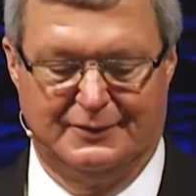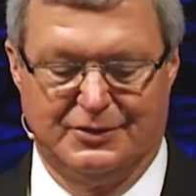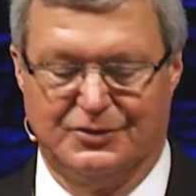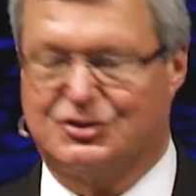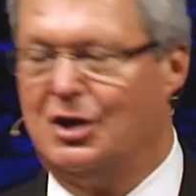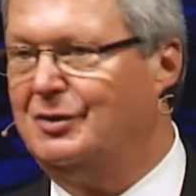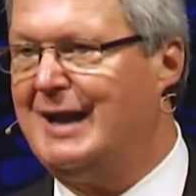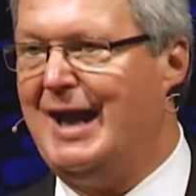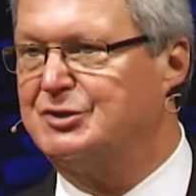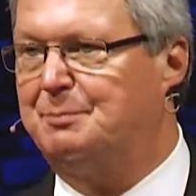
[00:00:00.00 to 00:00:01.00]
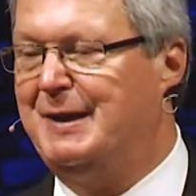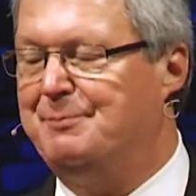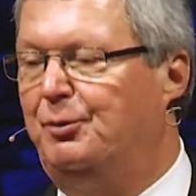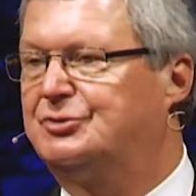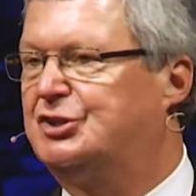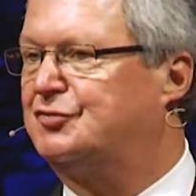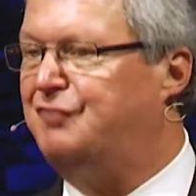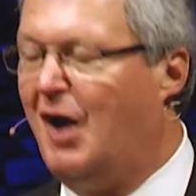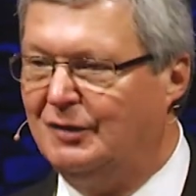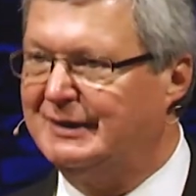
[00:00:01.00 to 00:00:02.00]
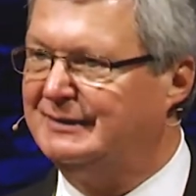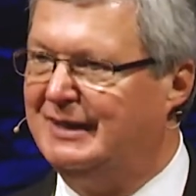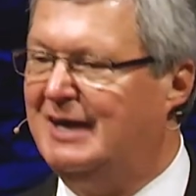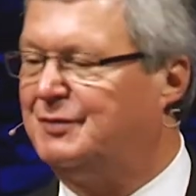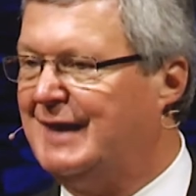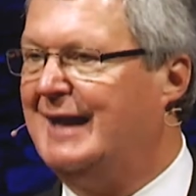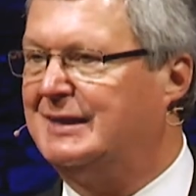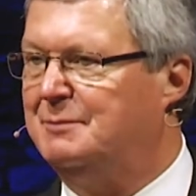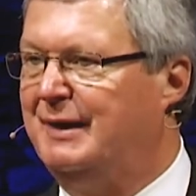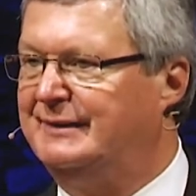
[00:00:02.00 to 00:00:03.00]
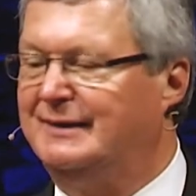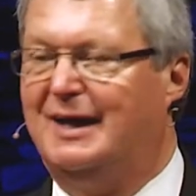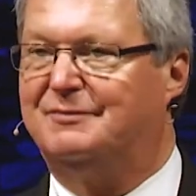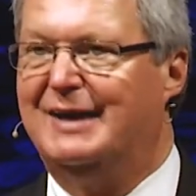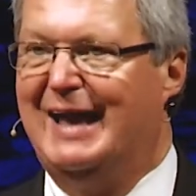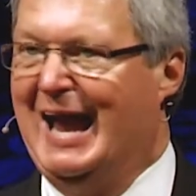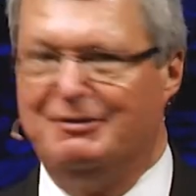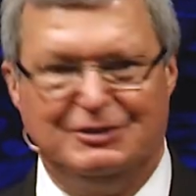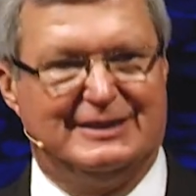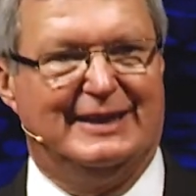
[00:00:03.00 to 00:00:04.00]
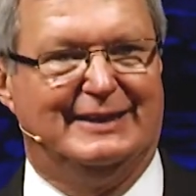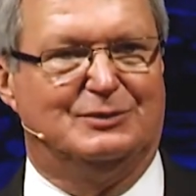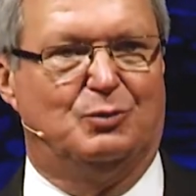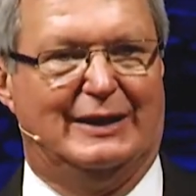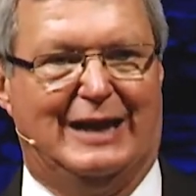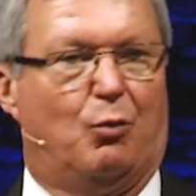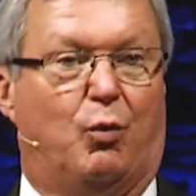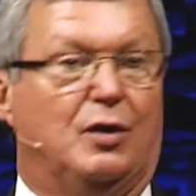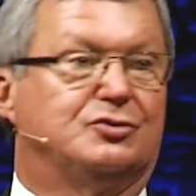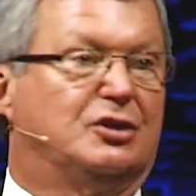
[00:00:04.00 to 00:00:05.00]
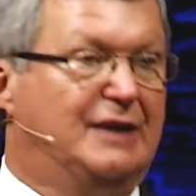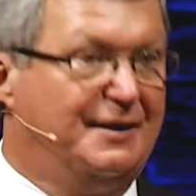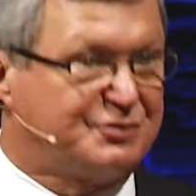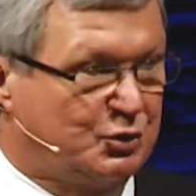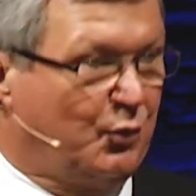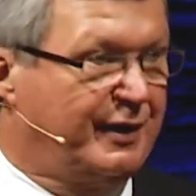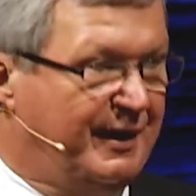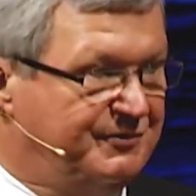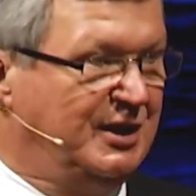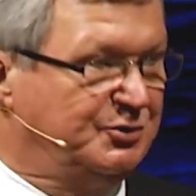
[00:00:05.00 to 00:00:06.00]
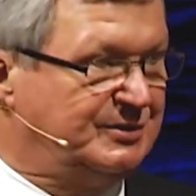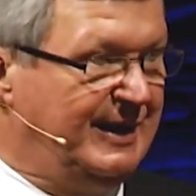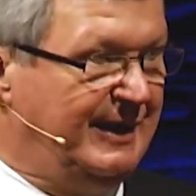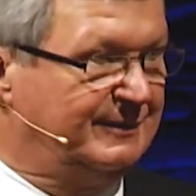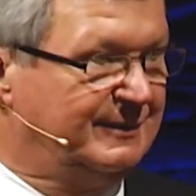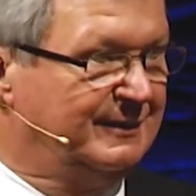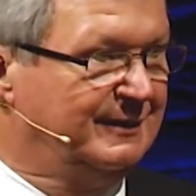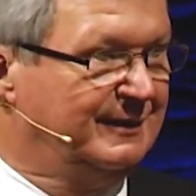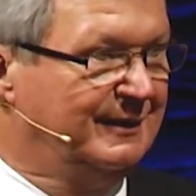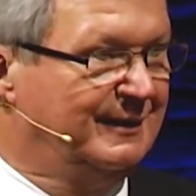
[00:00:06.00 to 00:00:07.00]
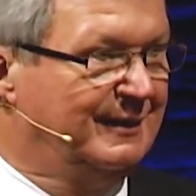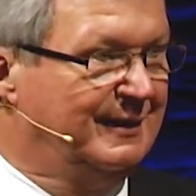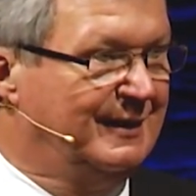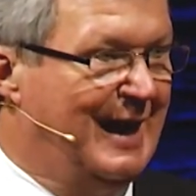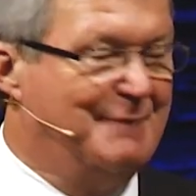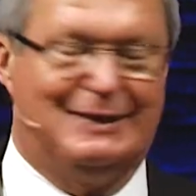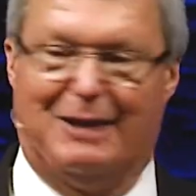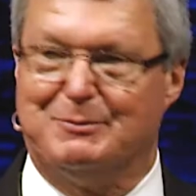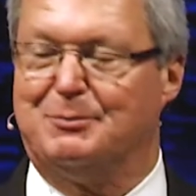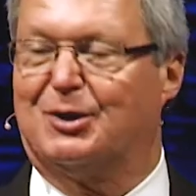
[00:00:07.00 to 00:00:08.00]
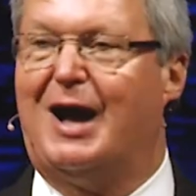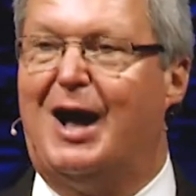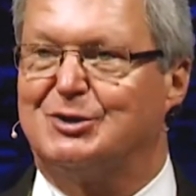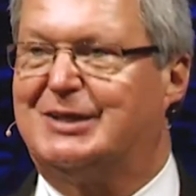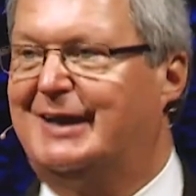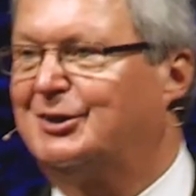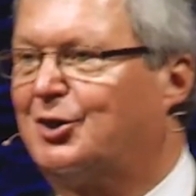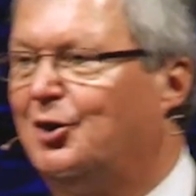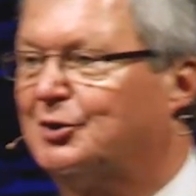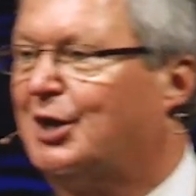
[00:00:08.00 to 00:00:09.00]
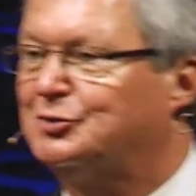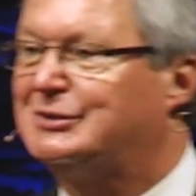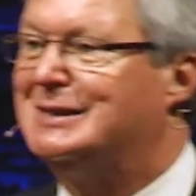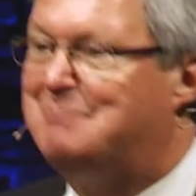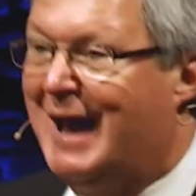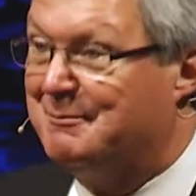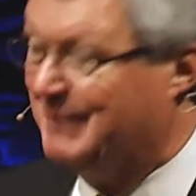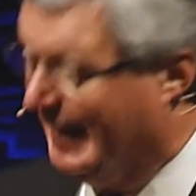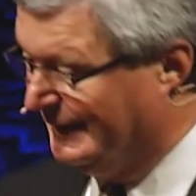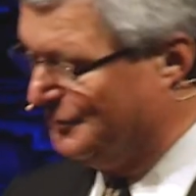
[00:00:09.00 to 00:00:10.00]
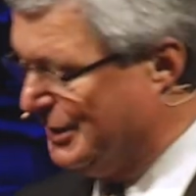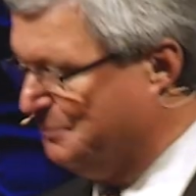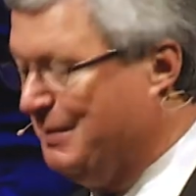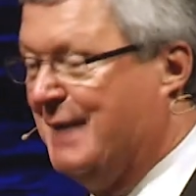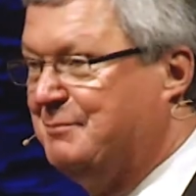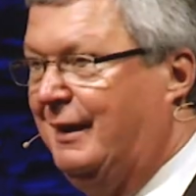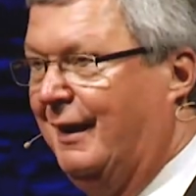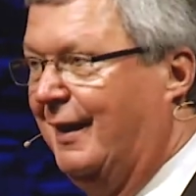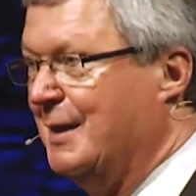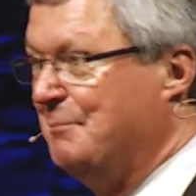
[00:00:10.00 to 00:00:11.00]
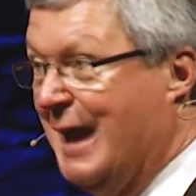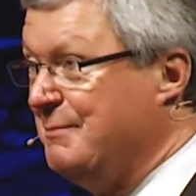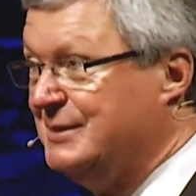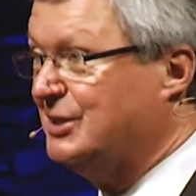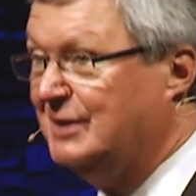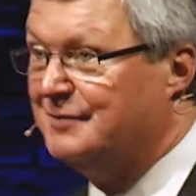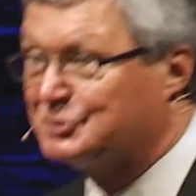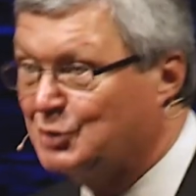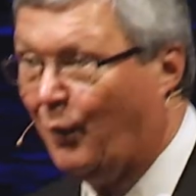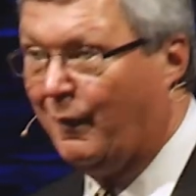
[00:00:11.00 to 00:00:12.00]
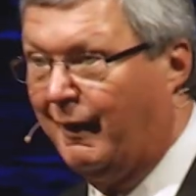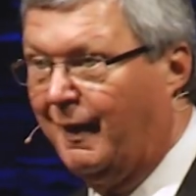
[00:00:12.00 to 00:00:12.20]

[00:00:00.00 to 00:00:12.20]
See, all kinds of people just fall in love with the idea of being in love. Everything in, in our world's a love story. Have you noticed that? I mean, I remember in college taking a girl to go see Bambi. I'd never seen Bambi. Bambi's a love story.